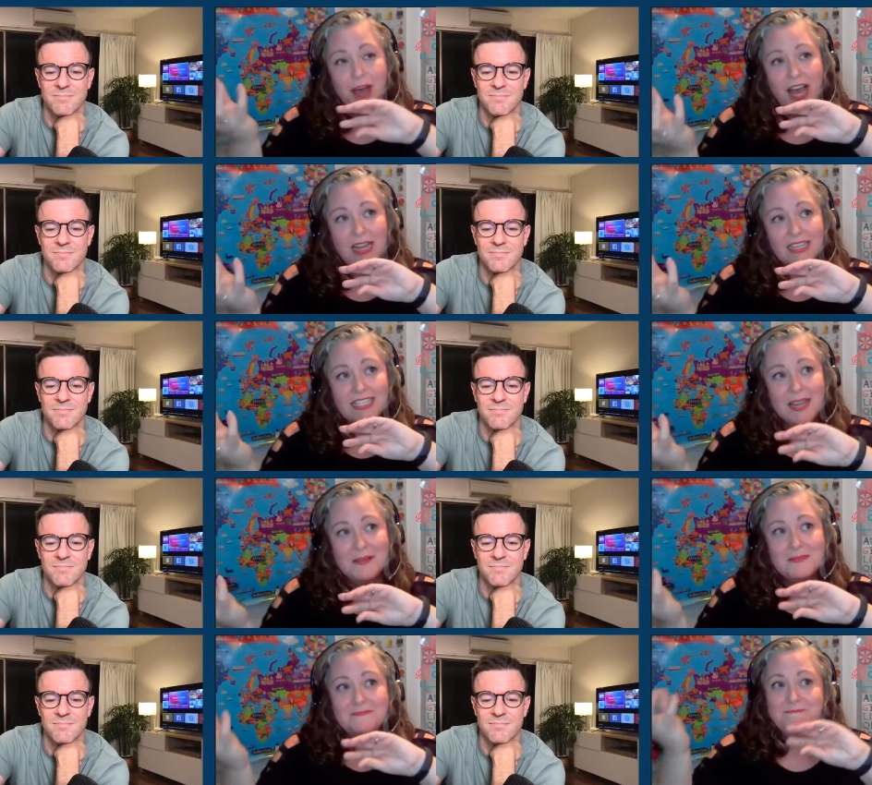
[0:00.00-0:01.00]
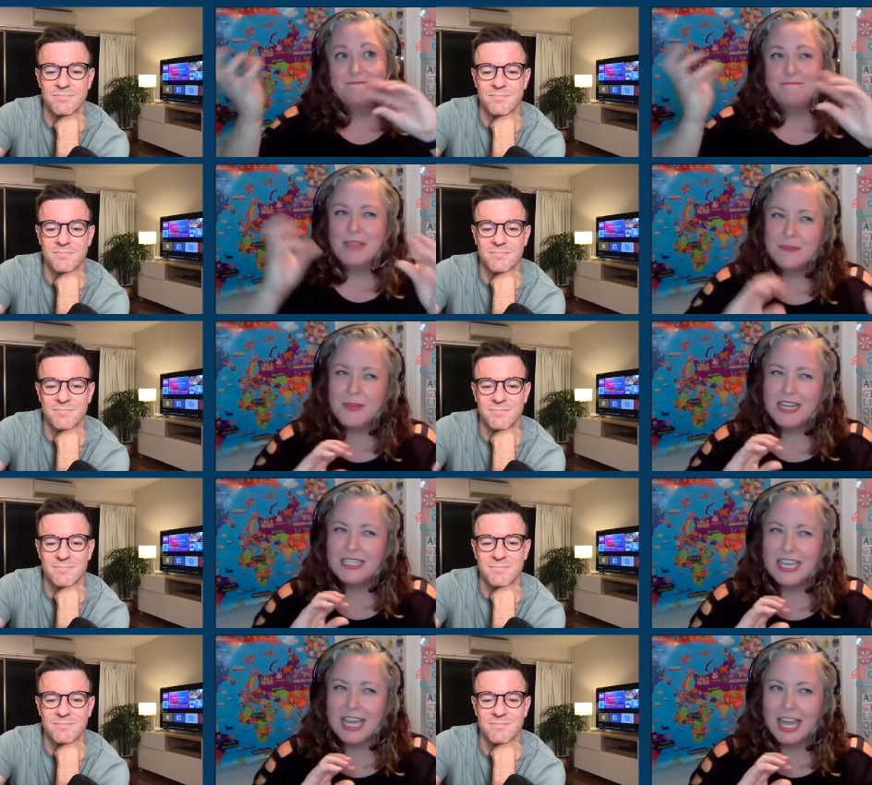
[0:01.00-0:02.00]
Speaker 1: but
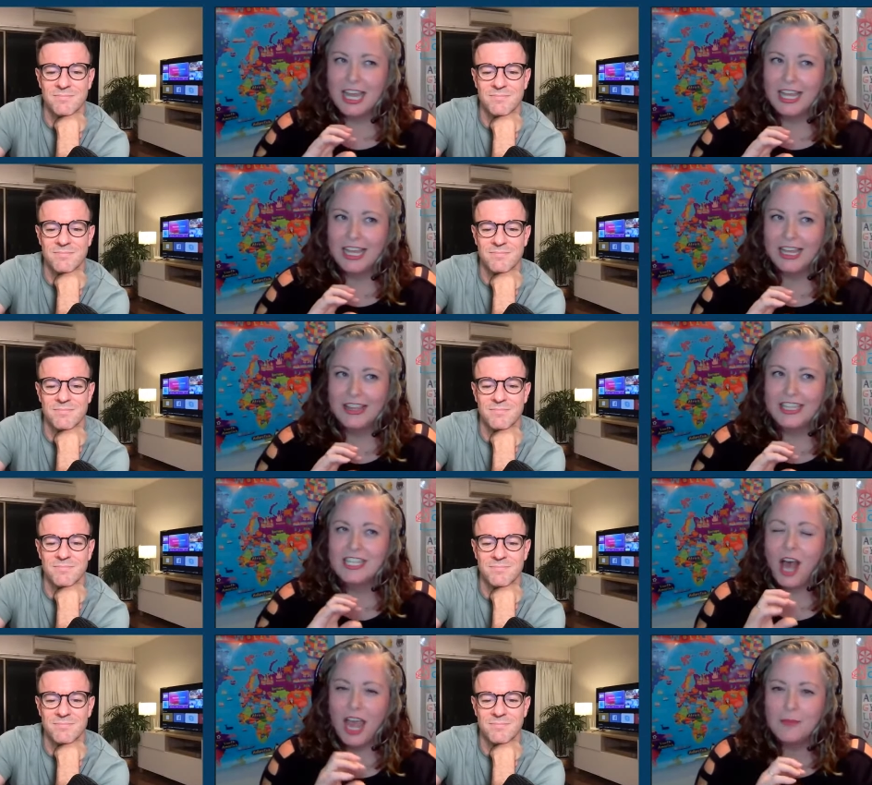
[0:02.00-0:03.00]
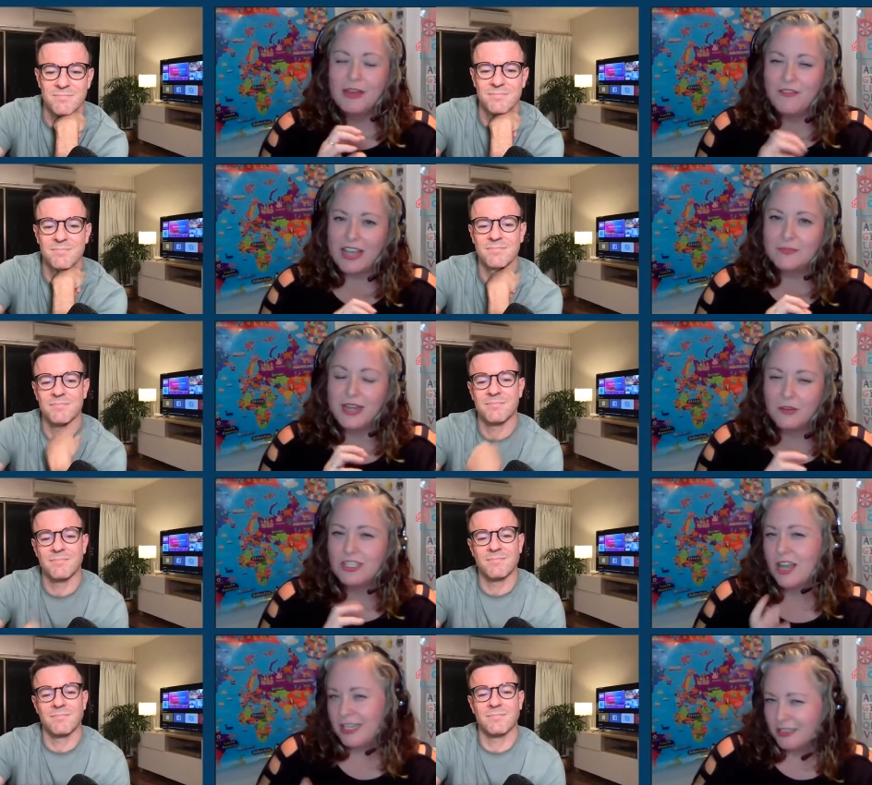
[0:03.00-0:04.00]
minimizing the time investment
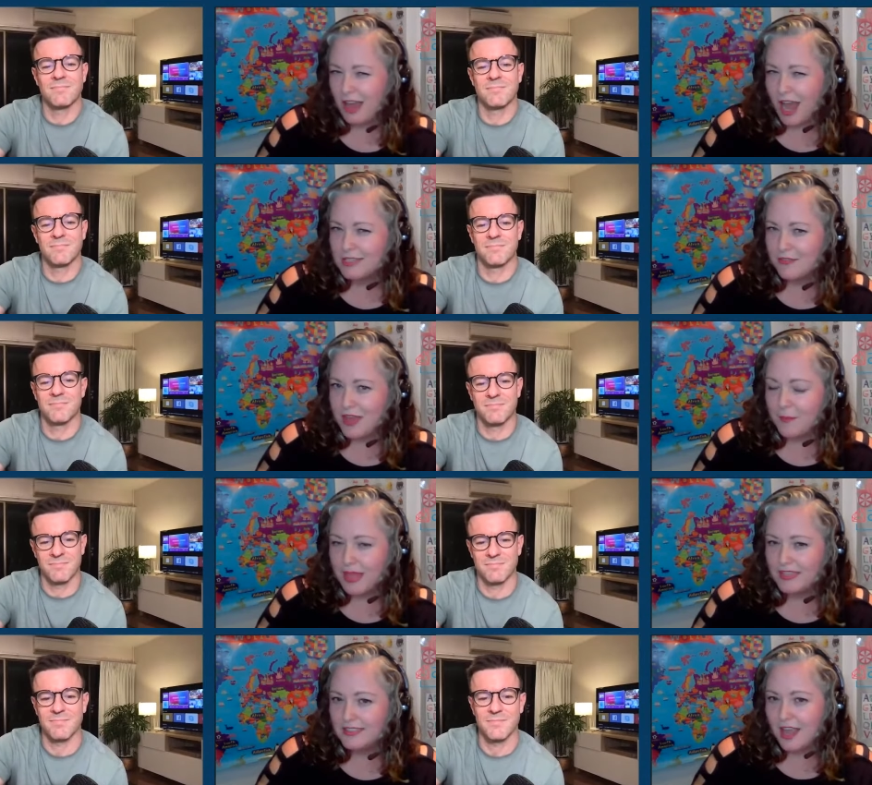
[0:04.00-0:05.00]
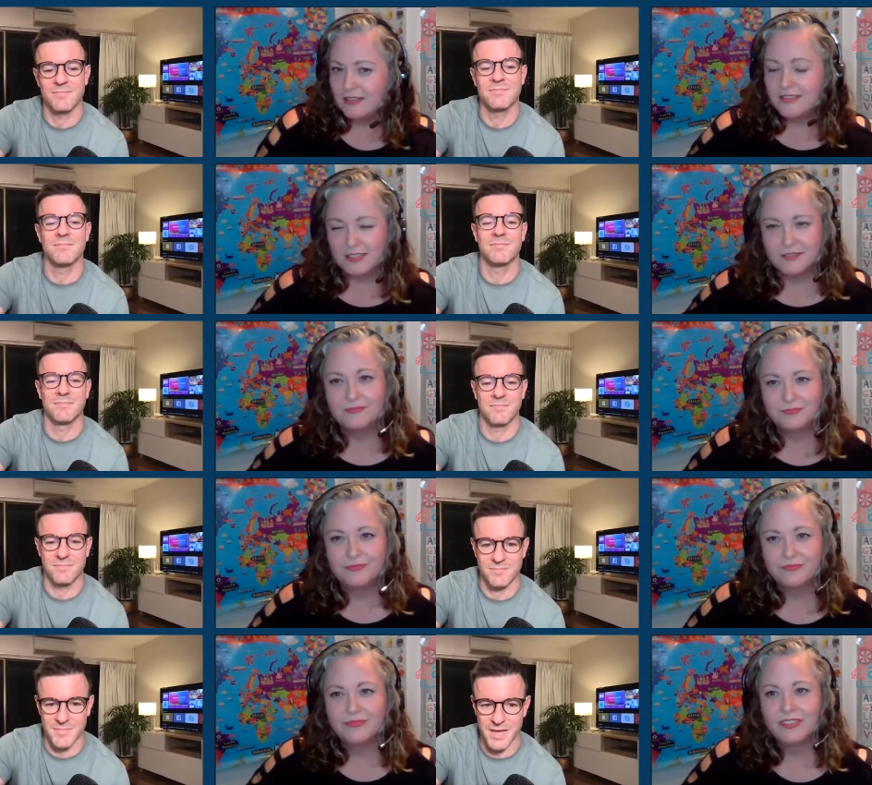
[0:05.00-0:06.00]
outside class, if that makes sense.
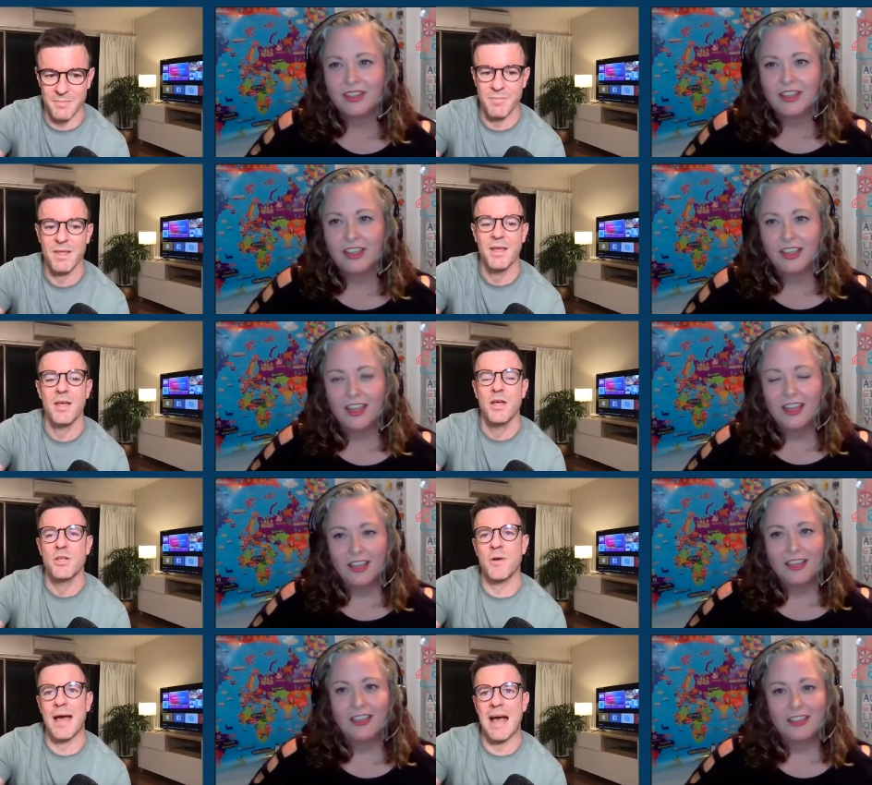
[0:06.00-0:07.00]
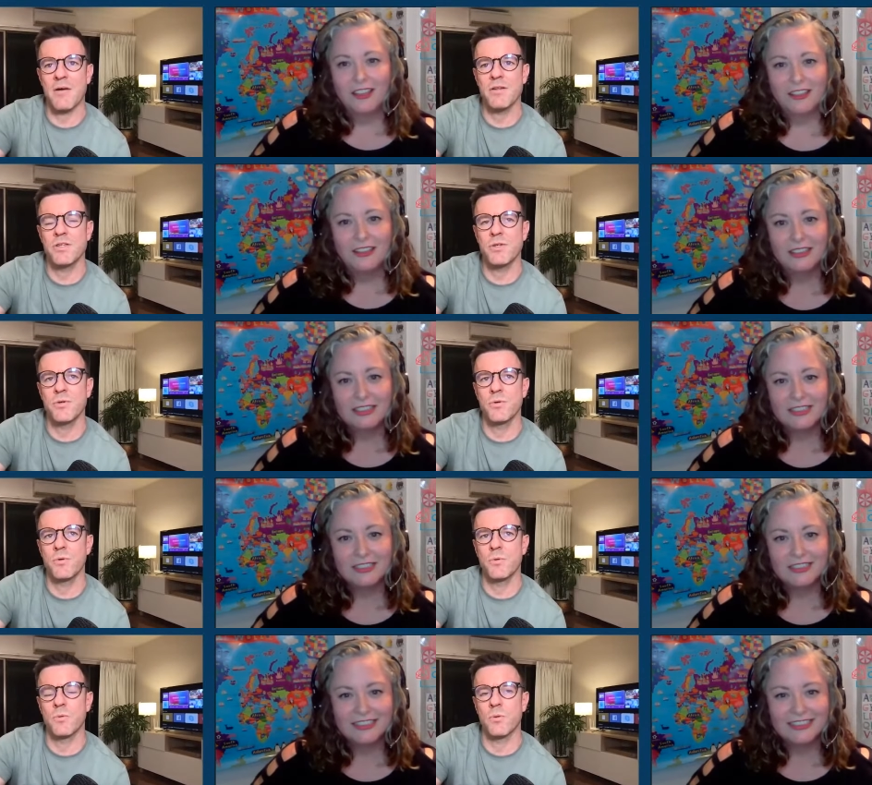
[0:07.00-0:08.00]
Speaker 2: Yep. So how did
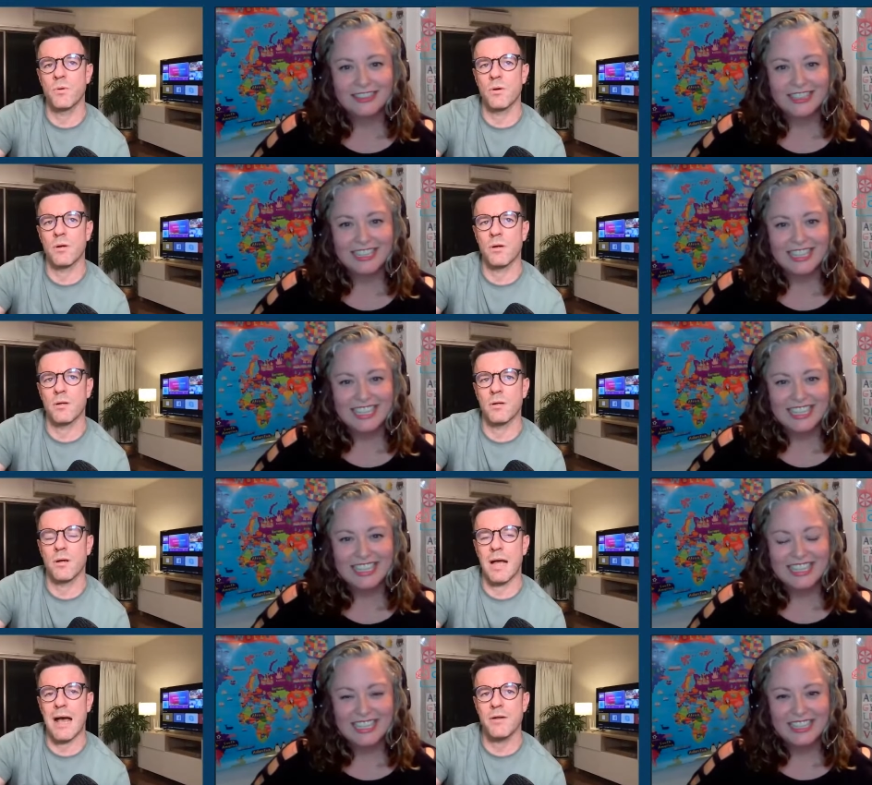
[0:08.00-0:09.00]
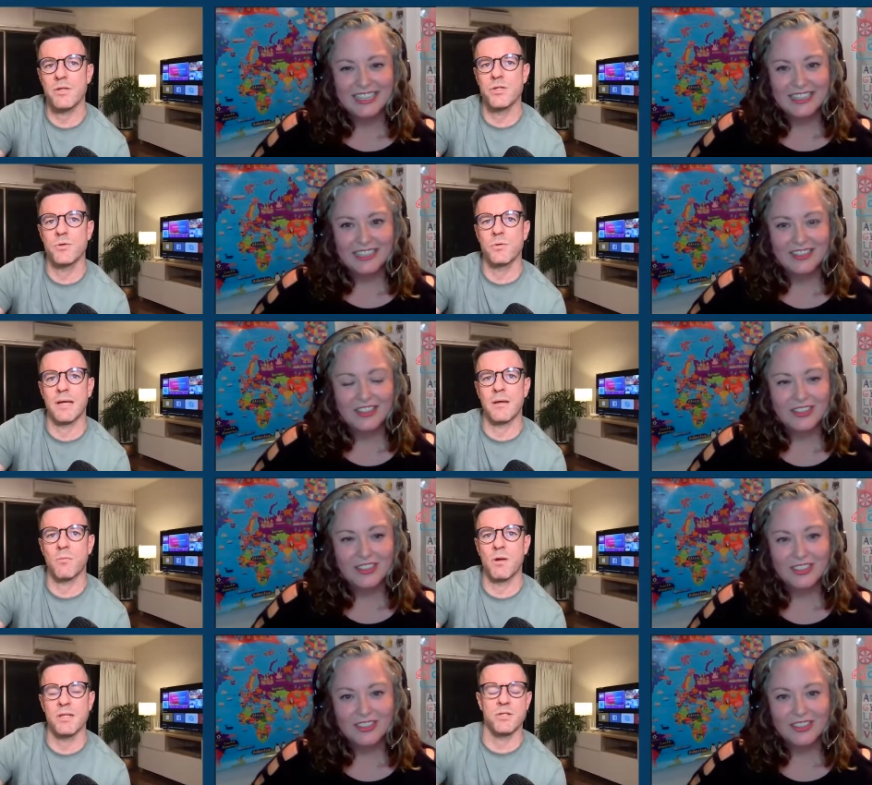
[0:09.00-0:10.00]
you, how did you like,
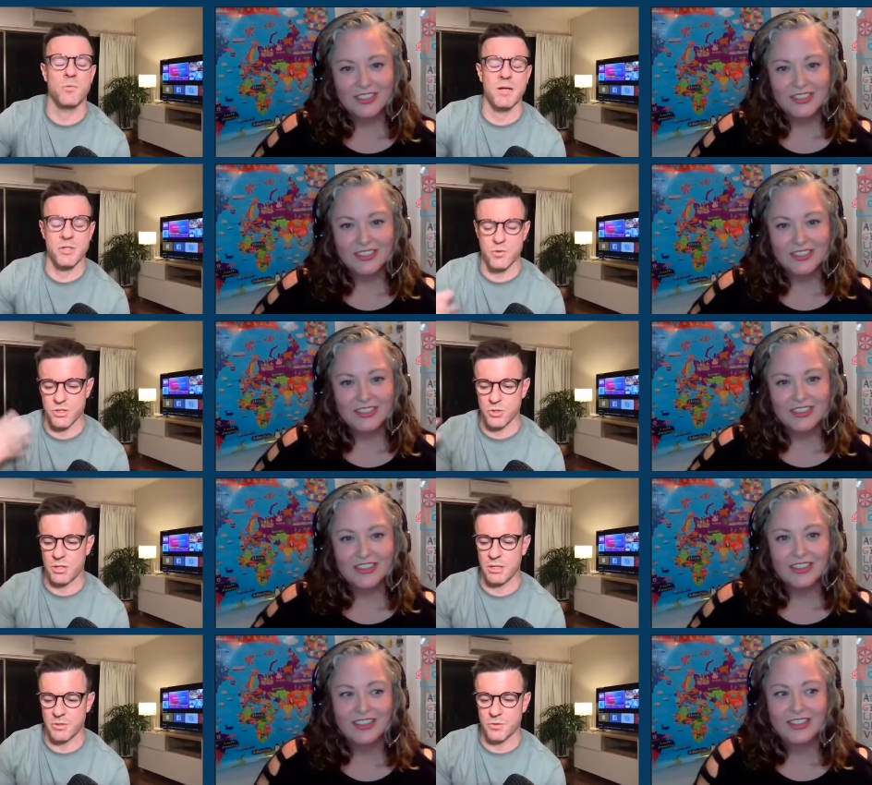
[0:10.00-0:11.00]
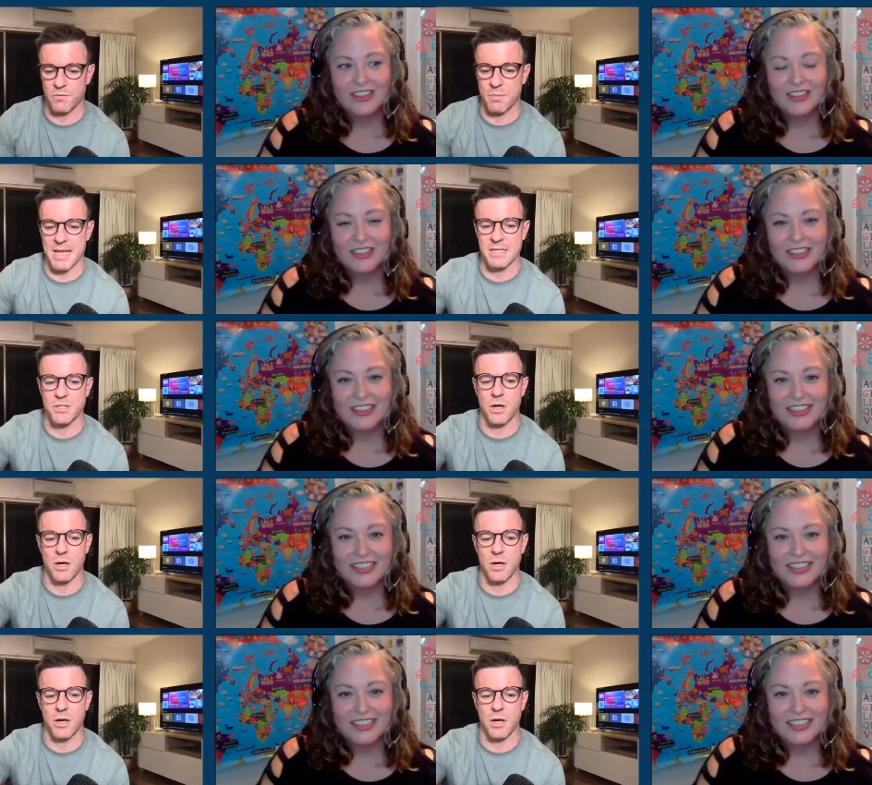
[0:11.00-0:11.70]
what is, what is crystal clear sort of based